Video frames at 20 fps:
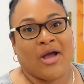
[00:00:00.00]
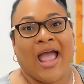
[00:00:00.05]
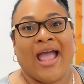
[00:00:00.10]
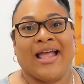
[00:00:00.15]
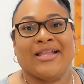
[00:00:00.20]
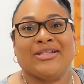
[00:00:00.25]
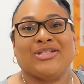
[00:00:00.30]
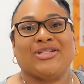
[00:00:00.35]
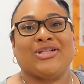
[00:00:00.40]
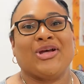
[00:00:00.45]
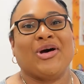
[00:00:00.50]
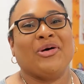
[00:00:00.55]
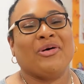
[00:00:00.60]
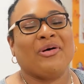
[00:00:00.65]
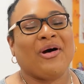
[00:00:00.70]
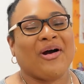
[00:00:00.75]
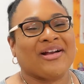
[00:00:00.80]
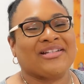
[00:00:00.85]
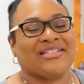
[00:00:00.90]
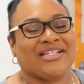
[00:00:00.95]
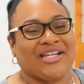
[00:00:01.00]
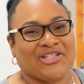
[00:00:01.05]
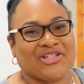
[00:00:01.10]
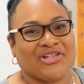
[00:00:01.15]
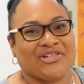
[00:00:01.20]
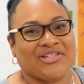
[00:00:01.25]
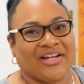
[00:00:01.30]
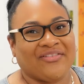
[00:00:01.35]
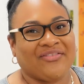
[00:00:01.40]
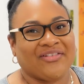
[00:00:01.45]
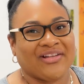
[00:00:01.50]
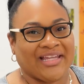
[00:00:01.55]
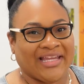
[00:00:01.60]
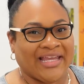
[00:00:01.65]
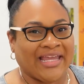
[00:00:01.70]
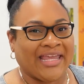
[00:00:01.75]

And so our teacher definitely